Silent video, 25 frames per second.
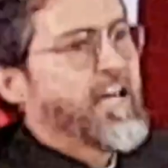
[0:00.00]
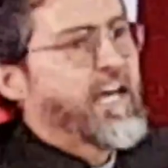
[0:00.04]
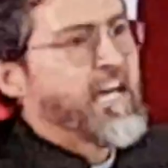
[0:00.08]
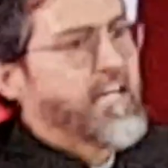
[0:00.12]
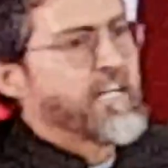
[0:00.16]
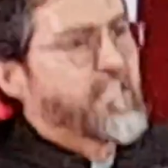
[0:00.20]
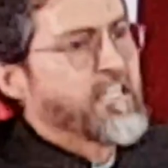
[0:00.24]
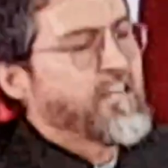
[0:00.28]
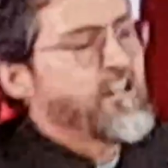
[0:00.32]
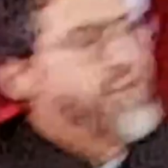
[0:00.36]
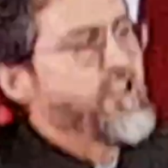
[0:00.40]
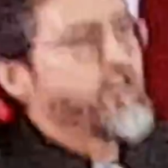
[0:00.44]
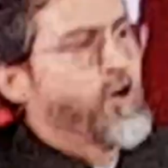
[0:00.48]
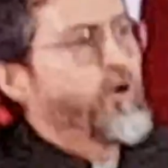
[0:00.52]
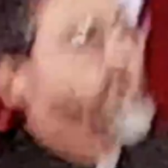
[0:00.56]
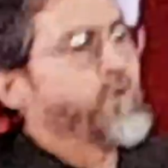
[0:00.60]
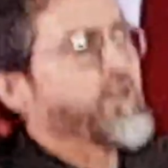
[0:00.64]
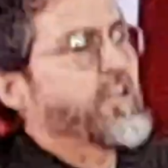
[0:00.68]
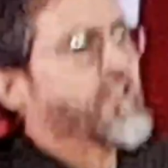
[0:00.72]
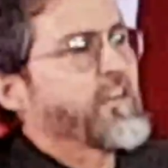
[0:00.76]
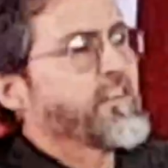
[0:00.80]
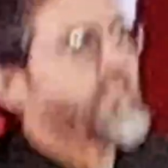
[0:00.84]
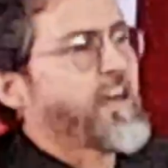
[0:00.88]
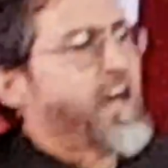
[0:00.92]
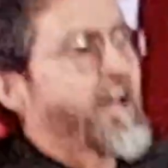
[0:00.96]
and in
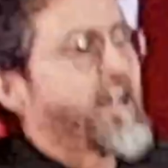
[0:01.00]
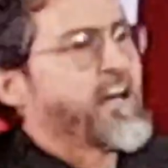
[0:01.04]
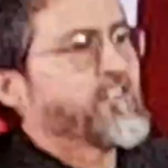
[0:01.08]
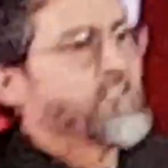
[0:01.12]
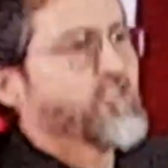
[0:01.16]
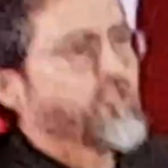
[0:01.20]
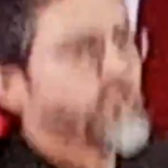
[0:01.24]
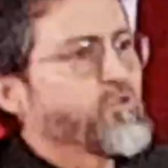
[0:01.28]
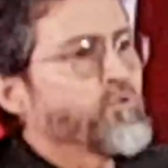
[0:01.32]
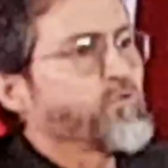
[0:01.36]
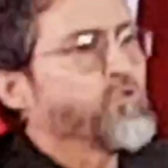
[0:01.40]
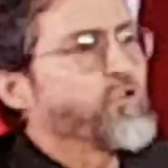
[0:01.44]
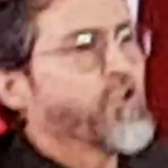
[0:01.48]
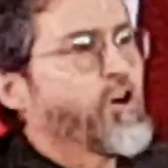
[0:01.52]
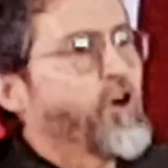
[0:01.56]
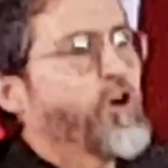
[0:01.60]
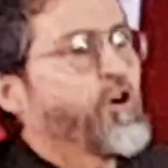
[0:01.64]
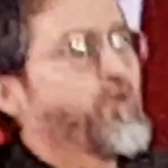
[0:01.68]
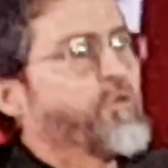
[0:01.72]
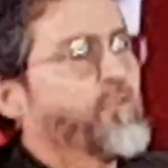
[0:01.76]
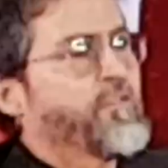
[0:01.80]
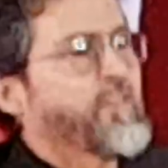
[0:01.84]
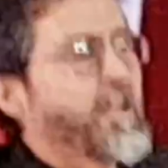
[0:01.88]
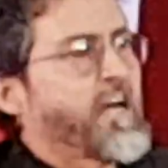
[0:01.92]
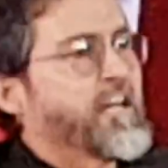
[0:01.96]
knowing that, you
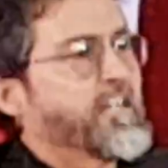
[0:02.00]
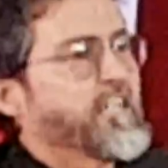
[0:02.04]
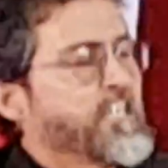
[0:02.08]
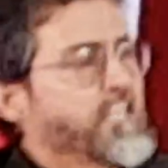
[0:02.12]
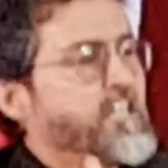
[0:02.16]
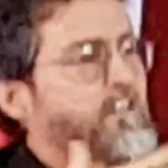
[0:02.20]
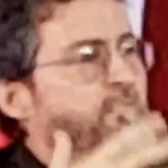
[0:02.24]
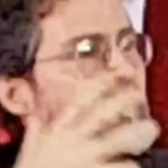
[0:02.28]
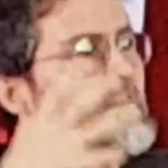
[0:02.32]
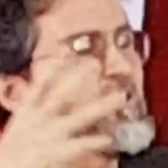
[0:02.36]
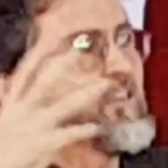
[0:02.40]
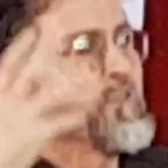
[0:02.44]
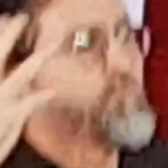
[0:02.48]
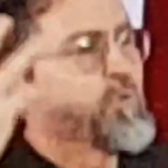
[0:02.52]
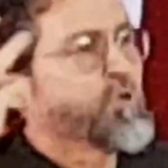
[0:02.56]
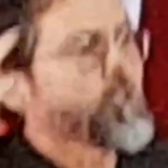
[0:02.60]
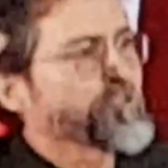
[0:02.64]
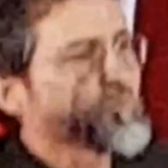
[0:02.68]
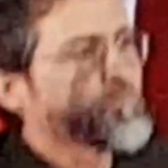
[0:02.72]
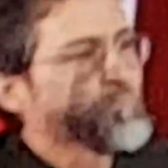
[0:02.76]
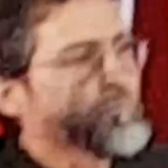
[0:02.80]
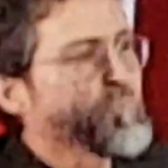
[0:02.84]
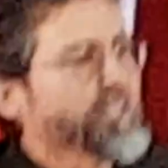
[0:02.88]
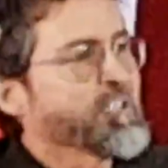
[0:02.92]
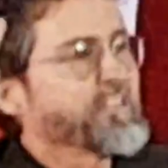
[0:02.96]
know that even the
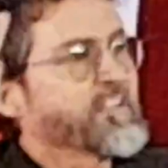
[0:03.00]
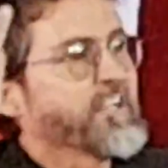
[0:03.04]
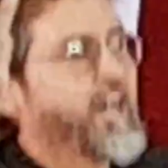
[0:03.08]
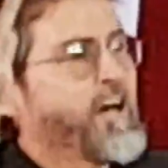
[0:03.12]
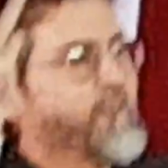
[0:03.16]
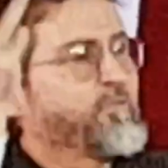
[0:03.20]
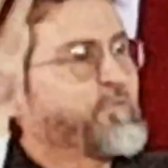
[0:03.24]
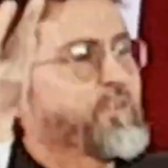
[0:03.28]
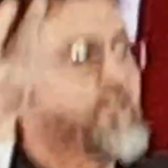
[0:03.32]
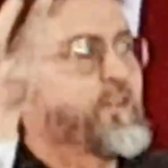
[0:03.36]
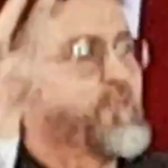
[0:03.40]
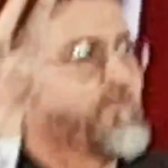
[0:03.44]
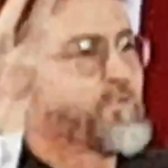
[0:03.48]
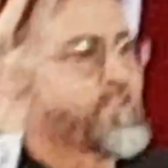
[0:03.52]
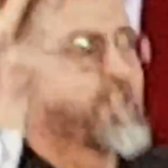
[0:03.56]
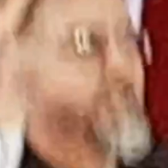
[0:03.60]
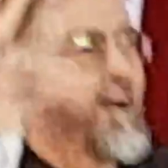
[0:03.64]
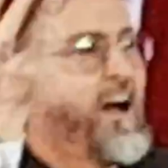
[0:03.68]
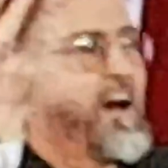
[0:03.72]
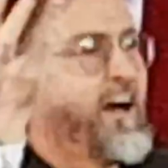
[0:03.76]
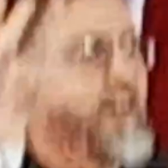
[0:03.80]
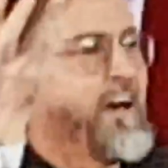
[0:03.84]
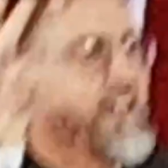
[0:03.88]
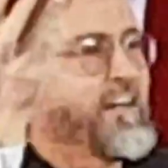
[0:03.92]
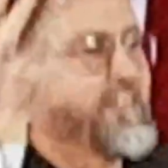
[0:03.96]
most beloved of
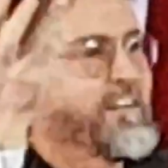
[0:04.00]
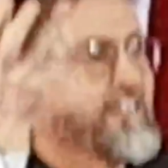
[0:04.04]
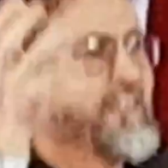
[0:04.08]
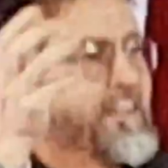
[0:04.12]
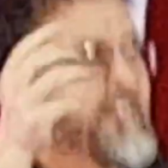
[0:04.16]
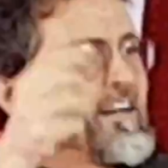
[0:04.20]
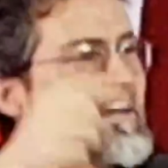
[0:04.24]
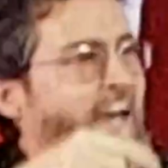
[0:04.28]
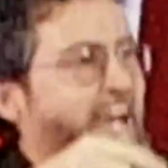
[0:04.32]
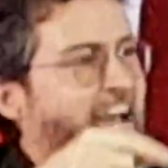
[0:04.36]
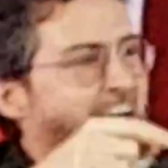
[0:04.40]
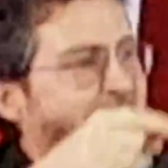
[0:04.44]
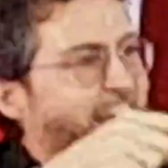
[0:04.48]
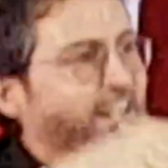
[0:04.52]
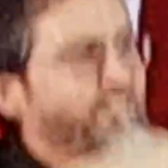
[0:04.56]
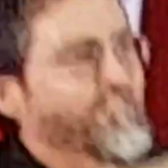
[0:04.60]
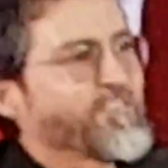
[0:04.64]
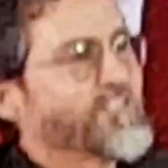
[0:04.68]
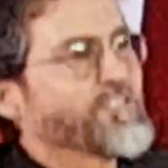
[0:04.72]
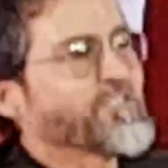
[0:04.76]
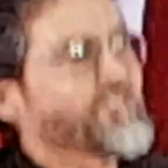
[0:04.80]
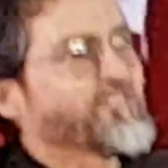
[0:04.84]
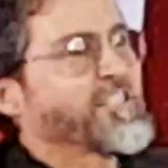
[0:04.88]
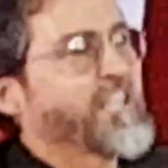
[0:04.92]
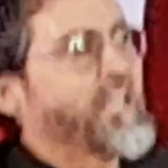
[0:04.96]
God had
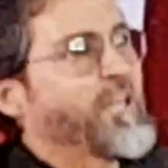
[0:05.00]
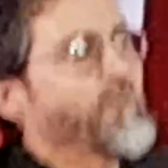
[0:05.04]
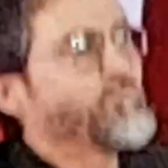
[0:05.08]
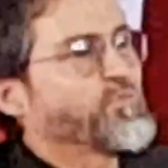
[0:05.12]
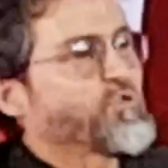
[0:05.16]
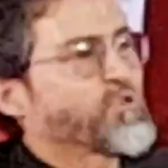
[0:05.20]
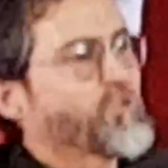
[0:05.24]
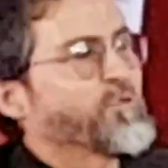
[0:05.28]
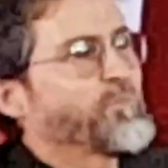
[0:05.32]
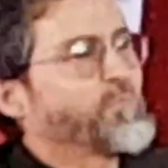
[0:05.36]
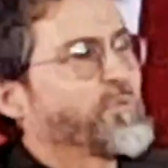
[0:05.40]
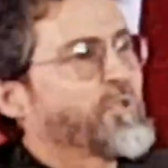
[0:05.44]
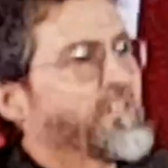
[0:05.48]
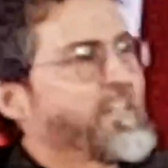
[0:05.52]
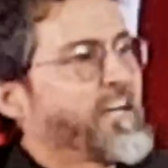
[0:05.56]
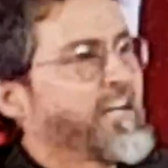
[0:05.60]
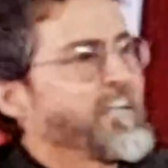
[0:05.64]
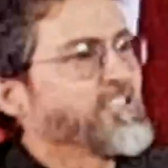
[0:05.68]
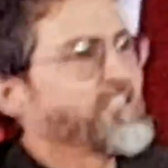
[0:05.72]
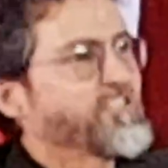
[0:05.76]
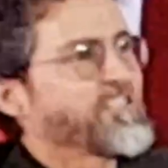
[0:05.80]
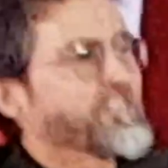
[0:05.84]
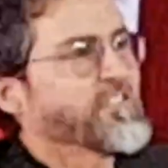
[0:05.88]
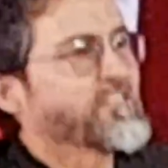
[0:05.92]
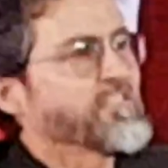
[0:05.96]
the same
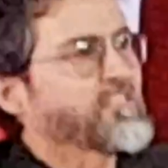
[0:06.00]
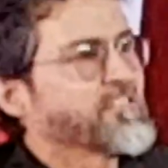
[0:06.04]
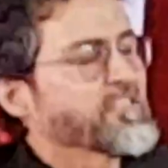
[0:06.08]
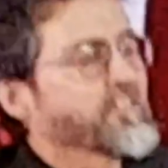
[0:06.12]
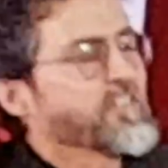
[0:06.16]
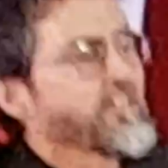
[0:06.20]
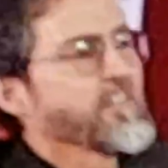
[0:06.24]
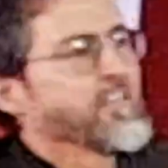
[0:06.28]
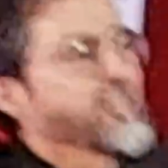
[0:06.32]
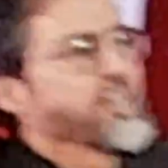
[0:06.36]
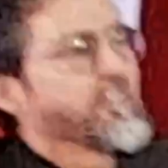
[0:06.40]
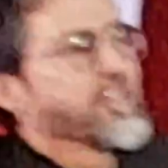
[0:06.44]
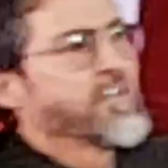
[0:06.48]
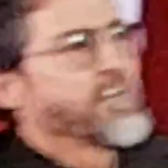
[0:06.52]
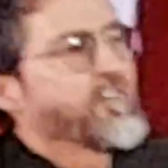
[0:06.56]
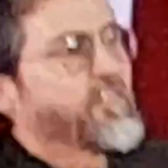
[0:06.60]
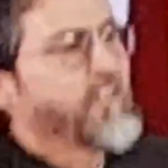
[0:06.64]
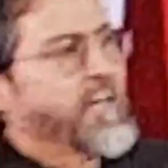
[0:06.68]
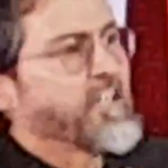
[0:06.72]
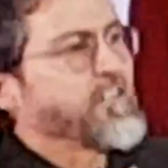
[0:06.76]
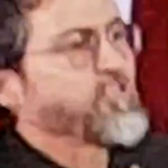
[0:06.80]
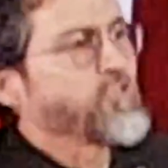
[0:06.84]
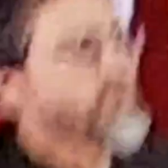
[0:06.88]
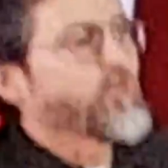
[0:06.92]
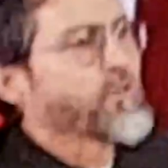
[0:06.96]
tribulations
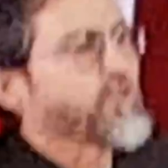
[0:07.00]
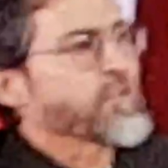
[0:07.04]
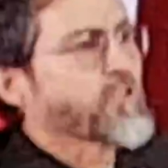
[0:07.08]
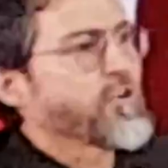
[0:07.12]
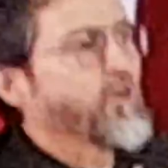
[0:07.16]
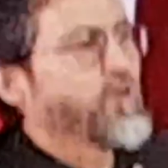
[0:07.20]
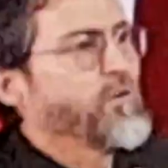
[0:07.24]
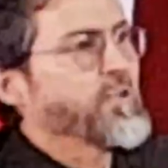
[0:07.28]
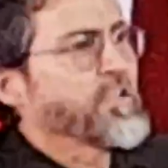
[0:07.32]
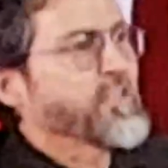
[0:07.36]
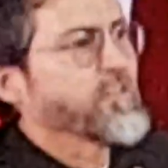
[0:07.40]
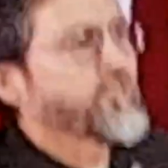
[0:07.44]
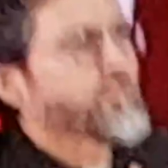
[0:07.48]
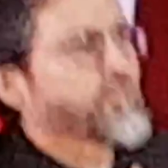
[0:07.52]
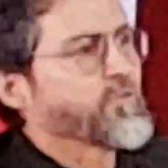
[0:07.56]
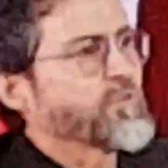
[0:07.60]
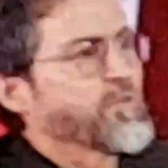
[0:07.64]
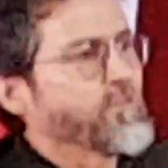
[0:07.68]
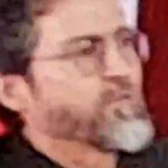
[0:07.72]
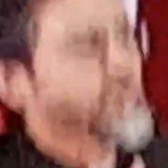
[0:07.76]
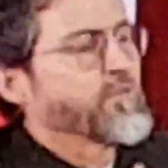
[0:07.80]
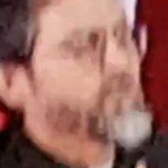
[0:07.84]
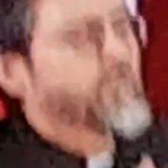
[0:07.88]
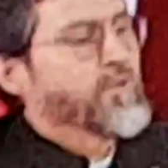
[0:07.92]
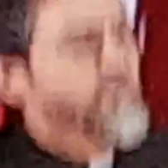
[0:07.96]
that you're going through.